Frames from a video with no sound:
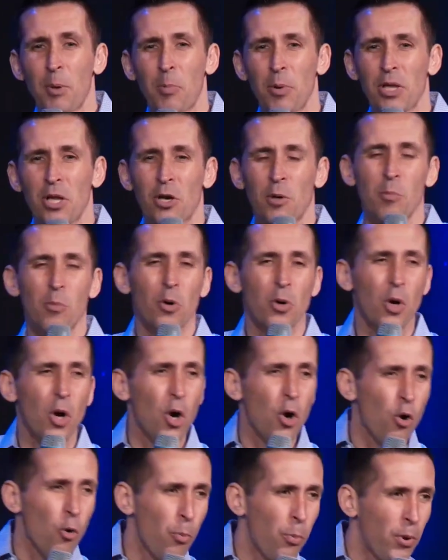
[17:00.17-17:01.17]
people are more
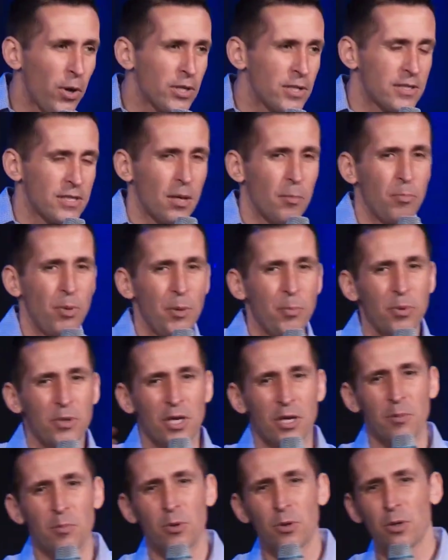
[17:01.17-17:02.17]
open, some people
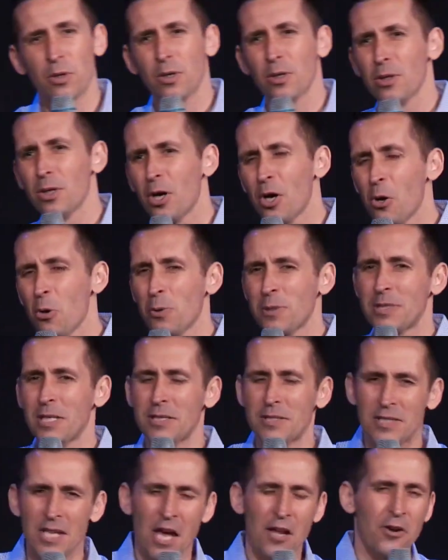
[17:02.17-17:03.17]
are more closed,
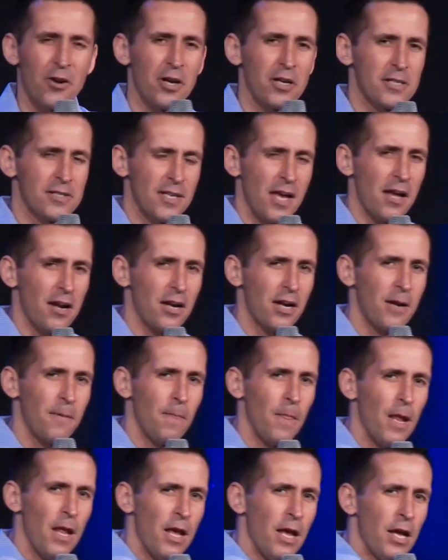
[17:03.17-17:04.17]
etc., etc.
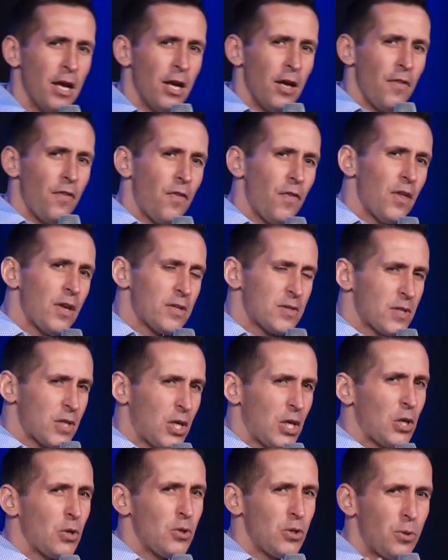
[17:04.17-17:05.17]
This
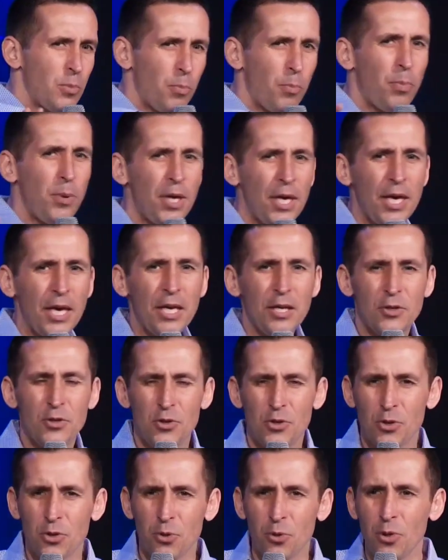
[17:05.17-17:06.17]
could be
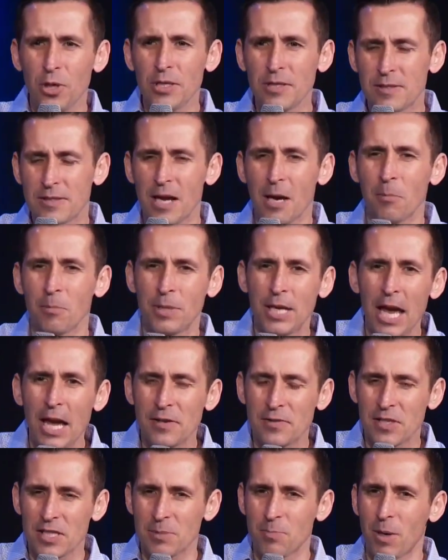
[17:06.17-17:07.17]
true in some
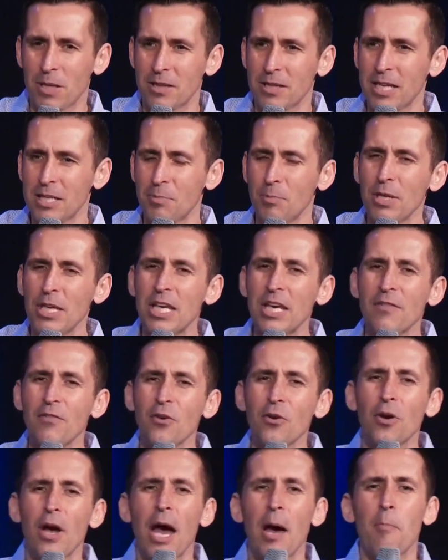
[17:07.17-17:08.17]
cases, but let me give
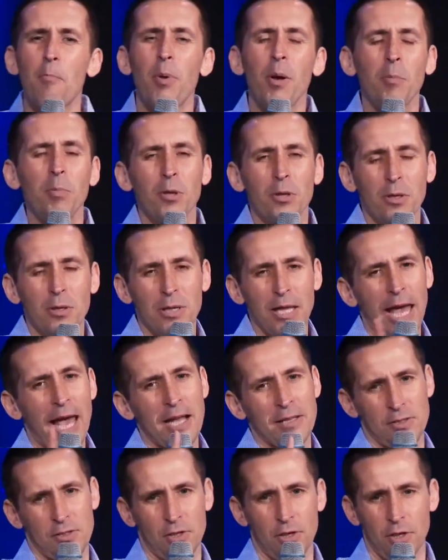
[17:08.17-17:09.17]
you a biblical
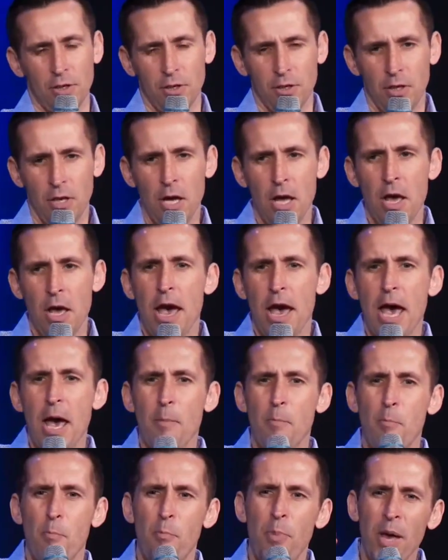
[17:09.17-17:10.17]
answer.
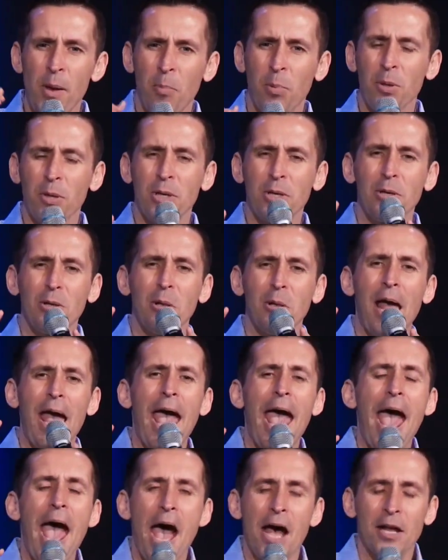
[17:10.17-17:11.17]
A biblical
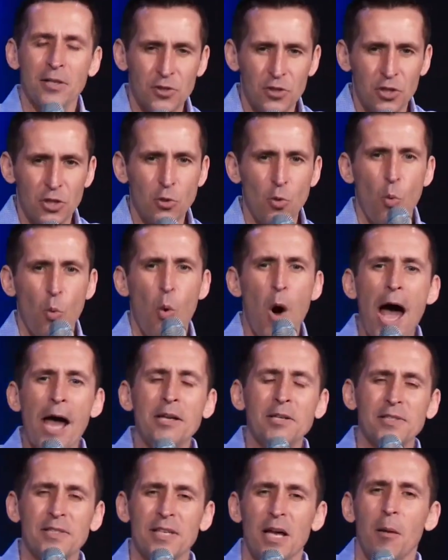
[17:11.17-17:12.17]
answer
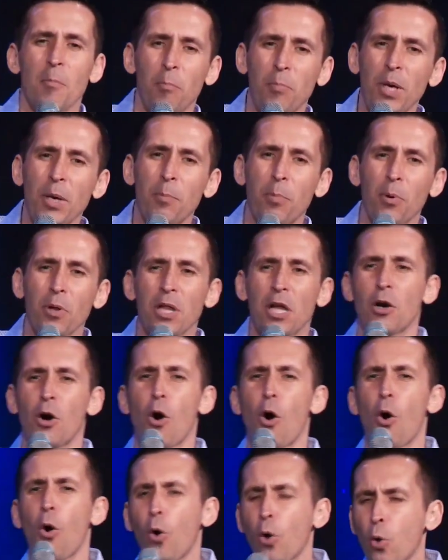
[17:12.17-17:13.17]
why some people are
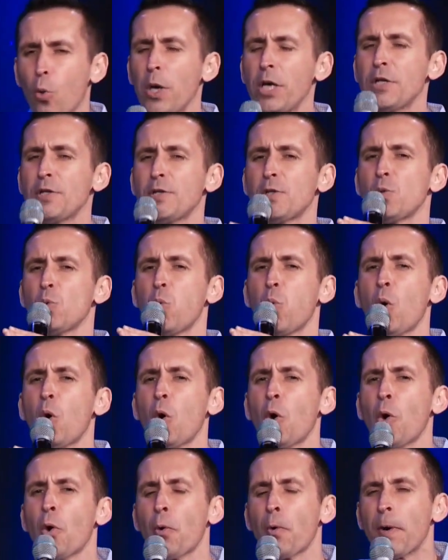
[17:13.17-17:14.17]
always
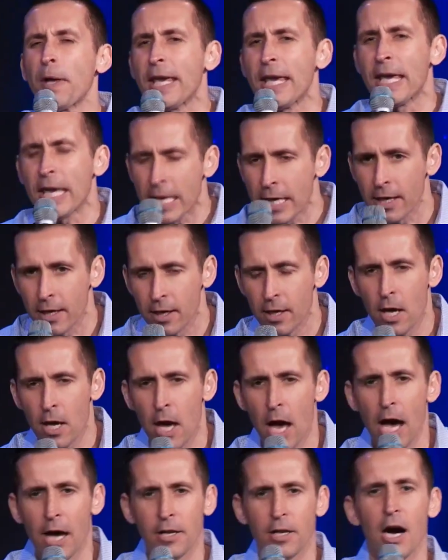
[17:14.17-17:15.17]
worrying
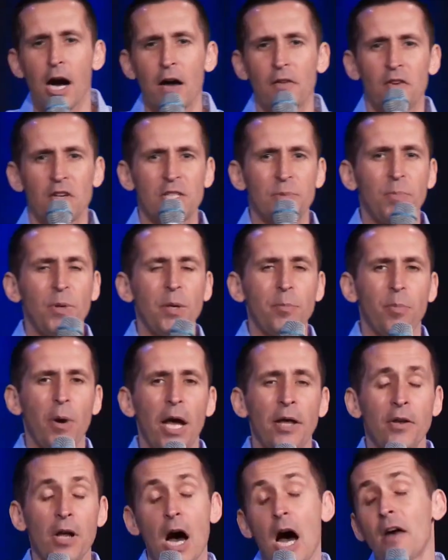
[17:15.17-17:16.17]
and other
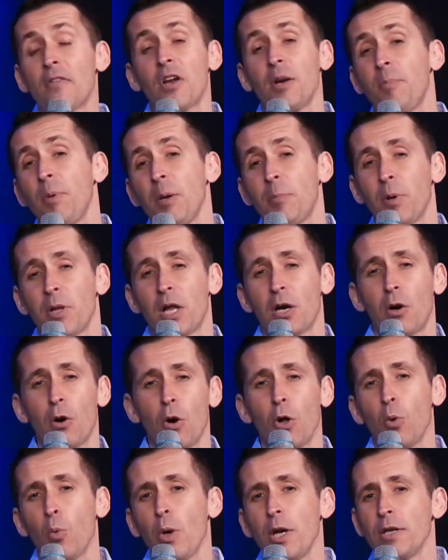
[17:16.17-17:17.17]
people are
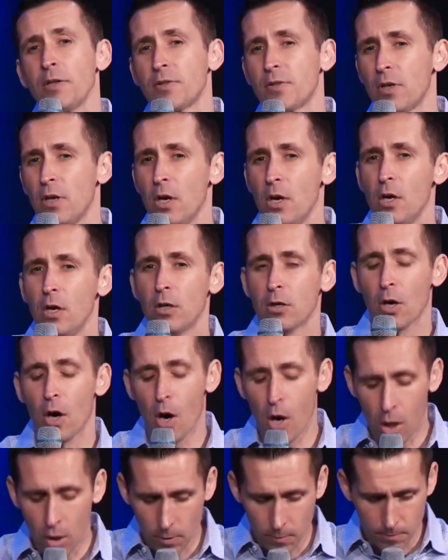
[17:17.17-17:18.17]
always
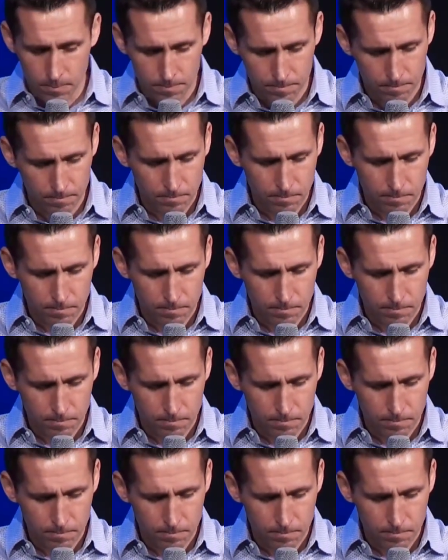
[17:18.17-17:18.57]
calm.